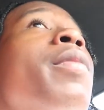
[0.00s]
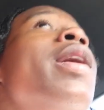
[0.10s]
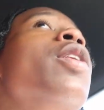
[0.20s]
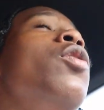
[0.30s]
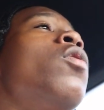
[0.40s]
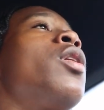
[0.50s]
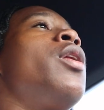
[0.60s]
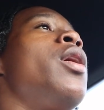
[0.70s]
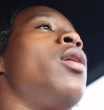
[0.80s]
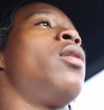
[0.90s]
me out the door
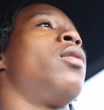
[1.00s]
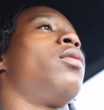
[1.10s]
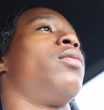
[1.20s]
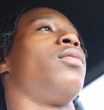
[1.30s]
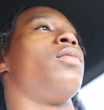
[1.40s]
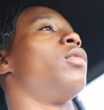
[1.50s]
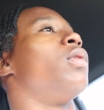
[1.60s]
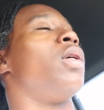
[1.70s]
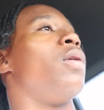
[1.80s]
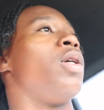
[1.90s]
today.
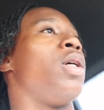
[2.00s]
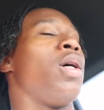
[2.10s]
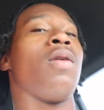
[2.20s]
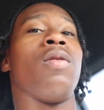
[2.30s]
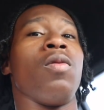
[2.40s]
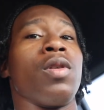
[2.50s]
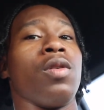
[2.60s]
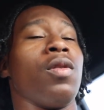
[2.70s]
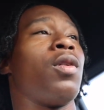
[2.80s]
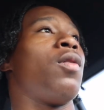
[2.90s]
And I don't know what's
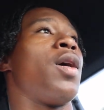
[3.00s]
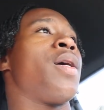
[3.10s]
going on.